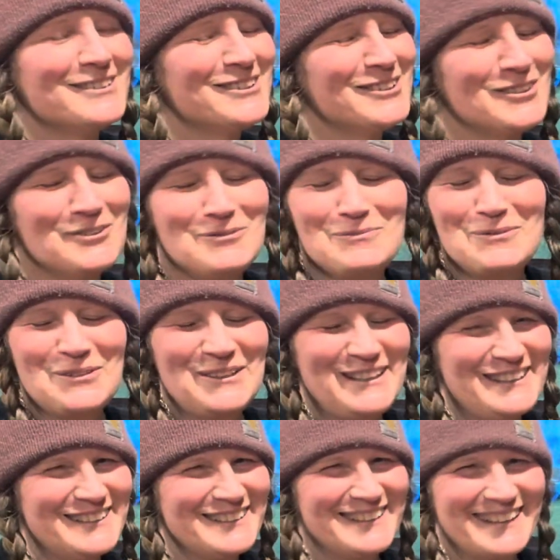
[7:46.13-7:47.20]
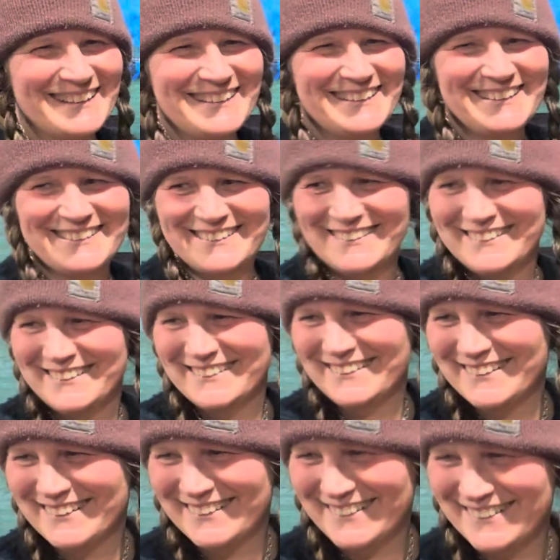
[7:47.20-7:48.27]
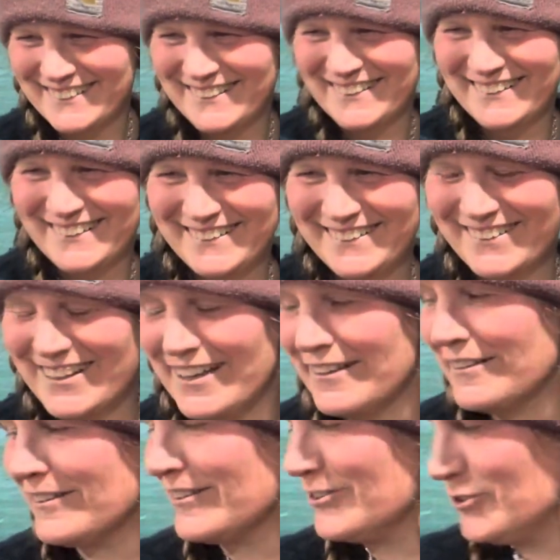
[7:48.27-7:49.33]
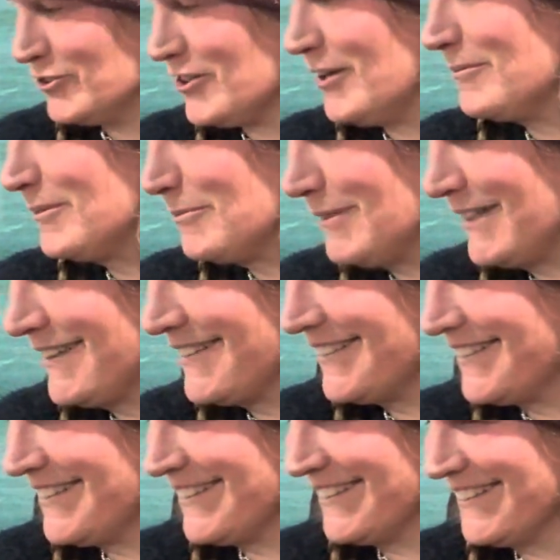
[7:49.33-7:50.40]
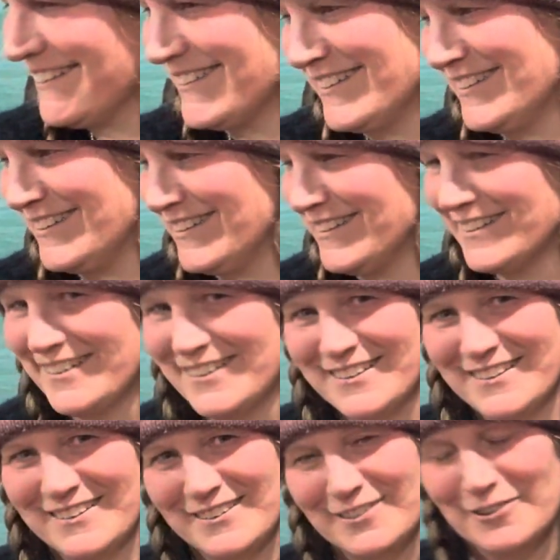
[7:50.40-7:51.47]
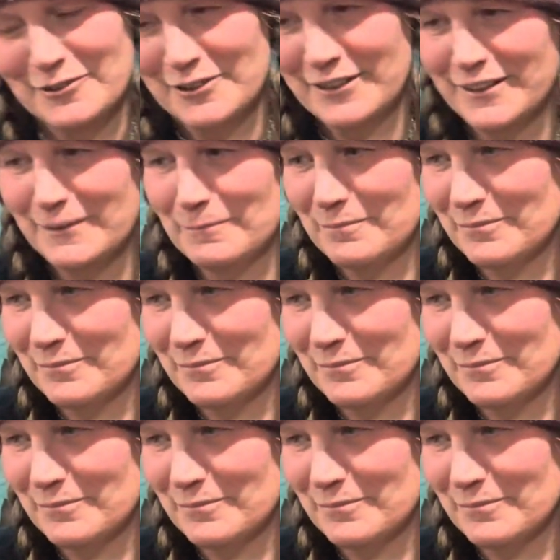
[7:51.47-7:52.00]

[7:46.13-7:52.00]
No moistness. Okay, good job, Sphinx. Go to him.